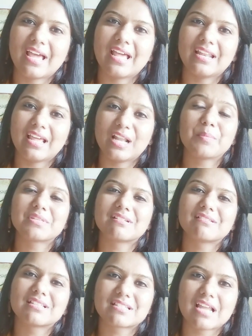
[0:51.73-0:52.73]
and help us
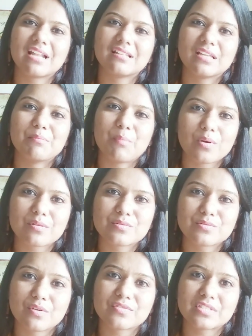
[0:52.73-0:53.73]
understand the
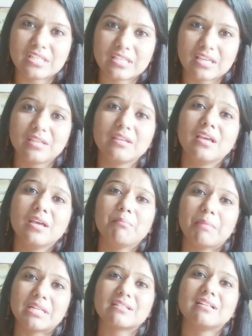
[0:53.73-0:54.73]
importance of seeking
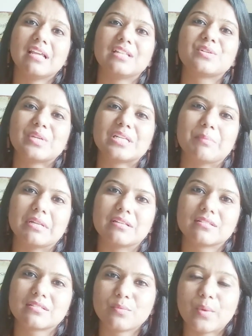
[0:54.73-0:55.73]
mental health treatments,